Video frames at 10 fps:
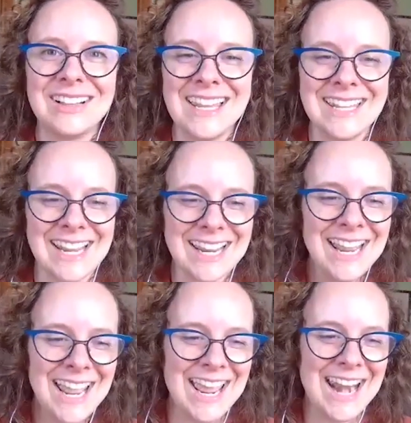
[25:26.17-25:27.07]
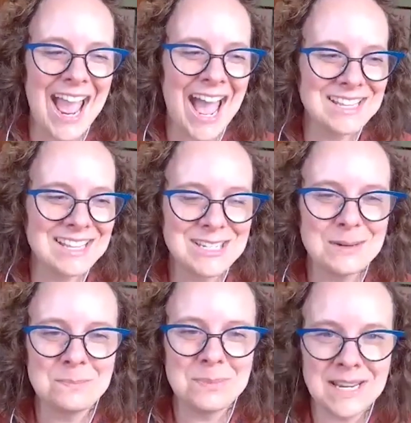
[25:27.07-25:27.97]
And like, it has
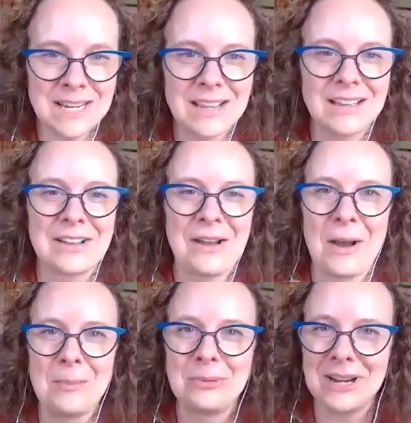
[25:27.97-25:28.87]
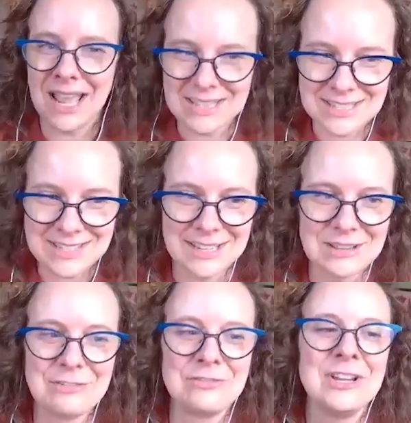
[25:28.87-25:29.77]
to be a
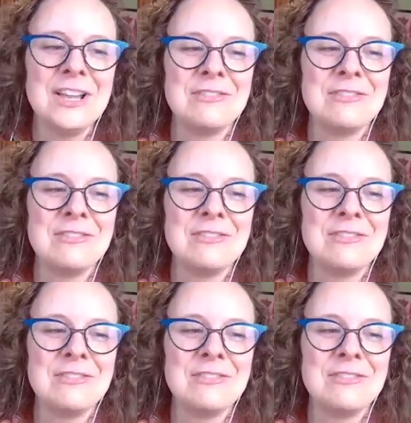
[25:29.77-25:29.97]
comprehensive